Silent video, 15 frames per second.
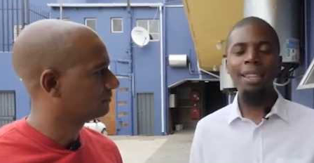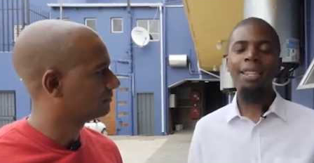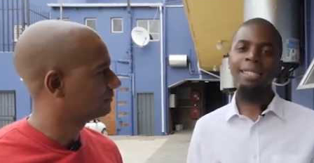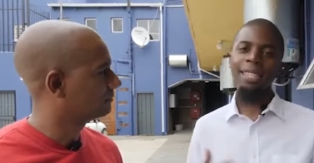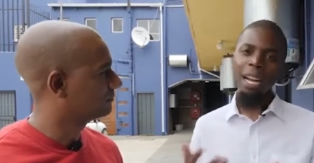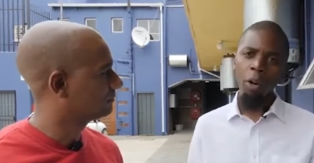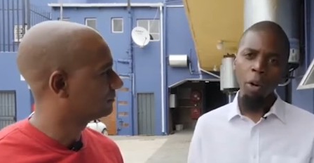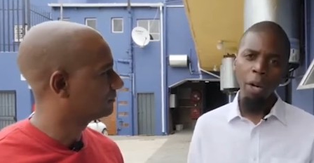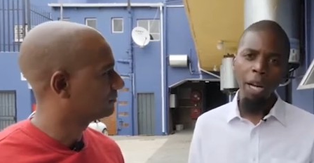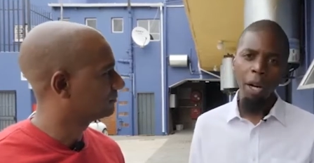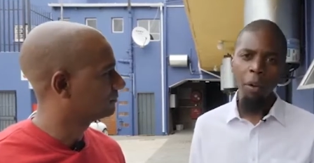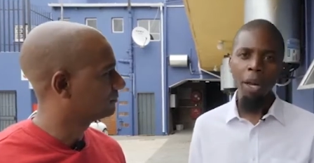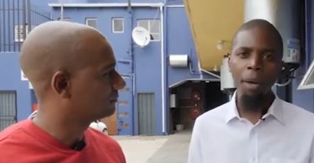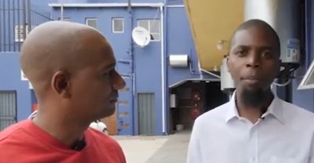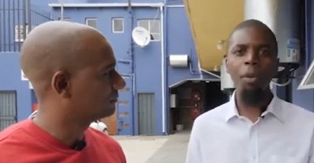Speaker 1: they start going
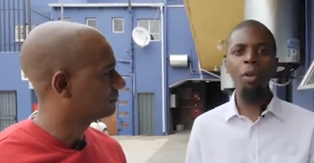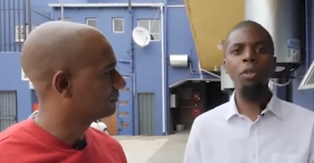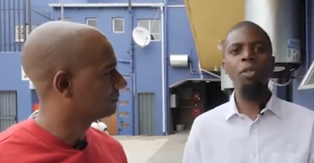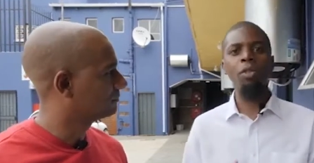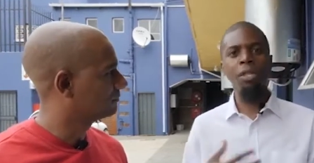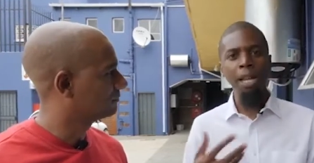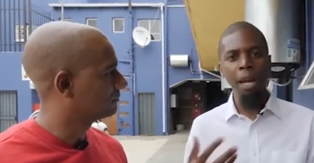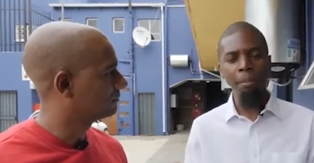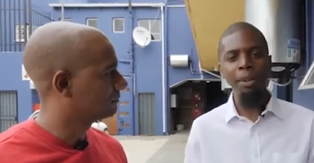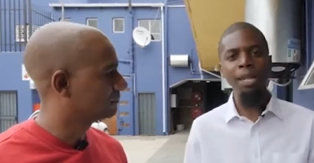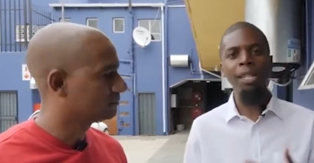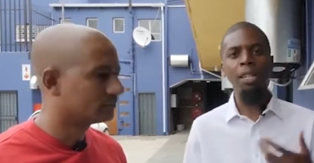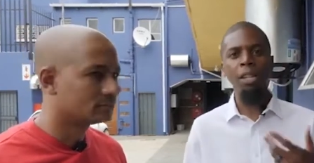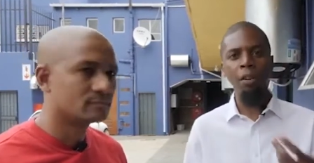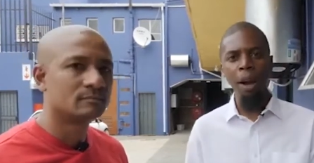away because you start
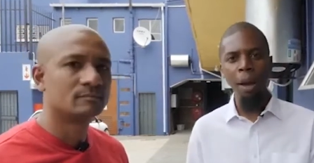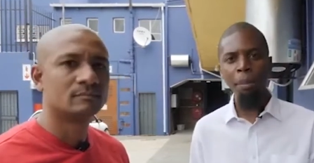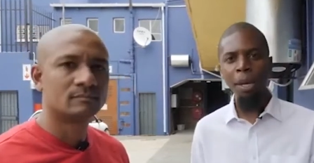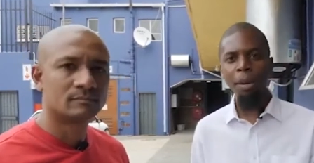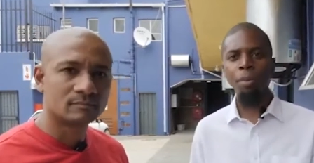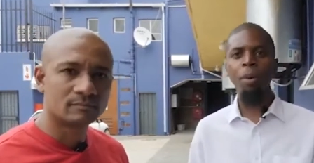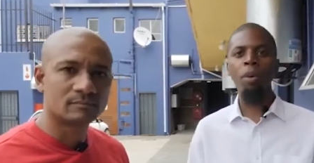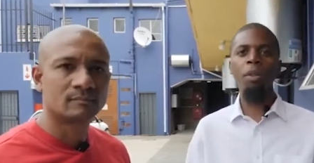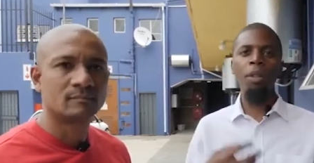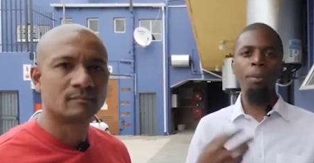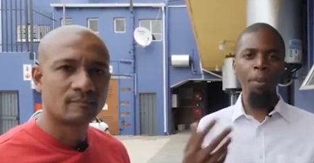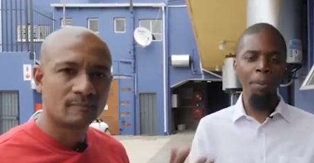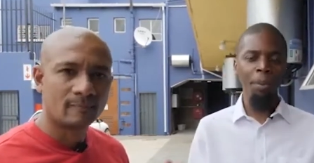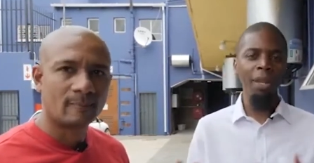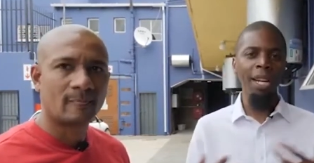meeting the right people, mm. the
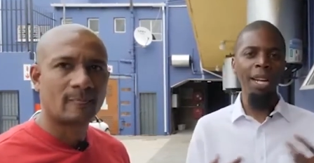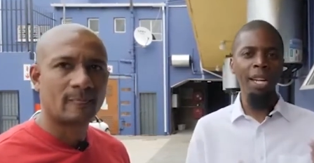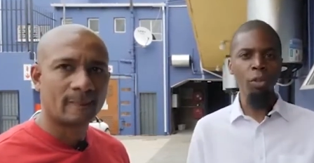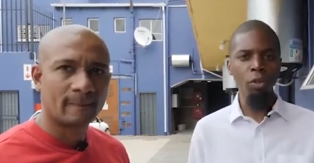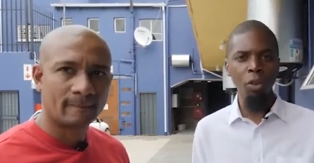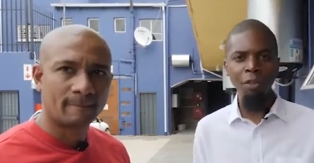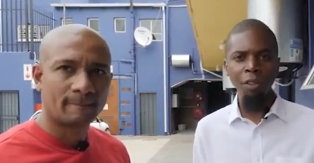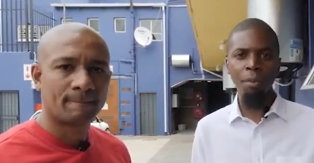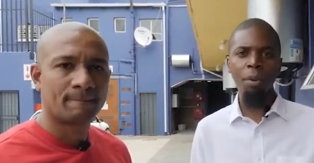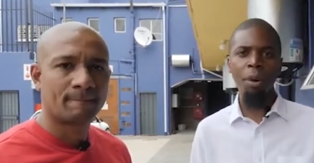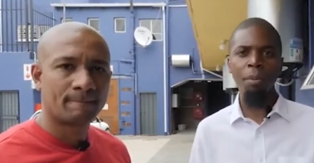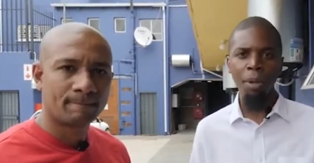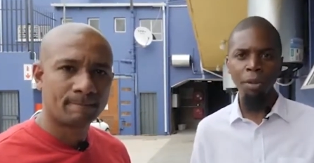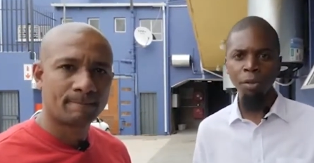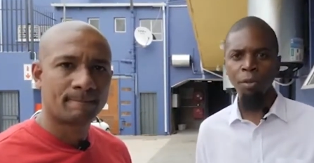people that can solve the
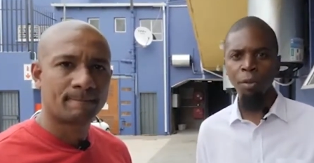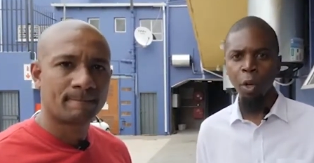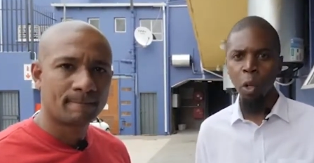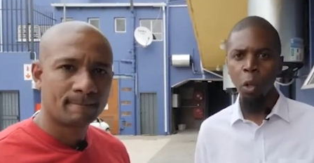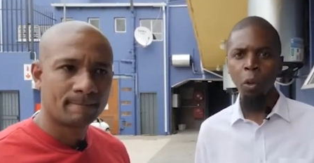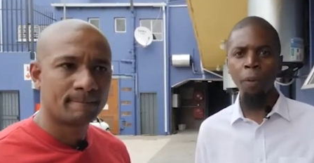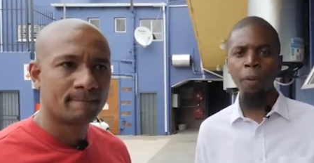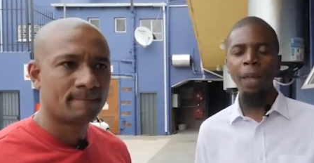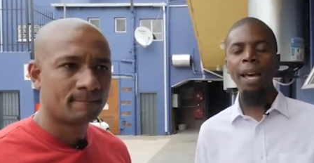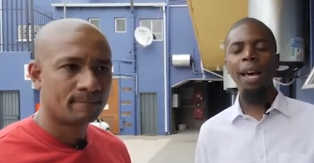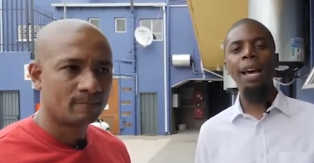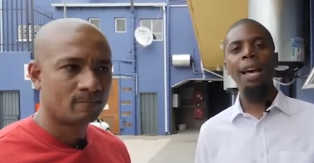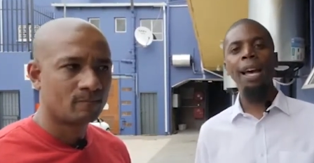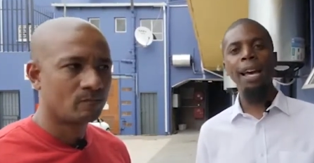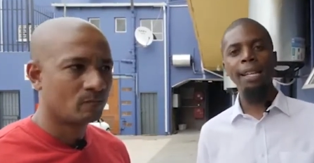problems for you.
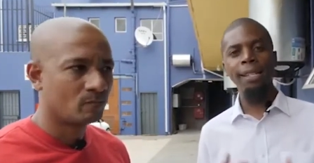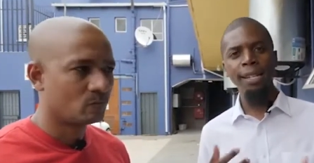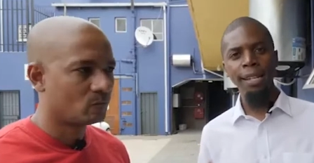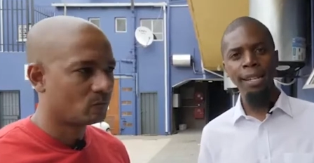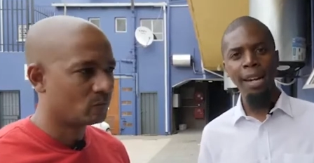Is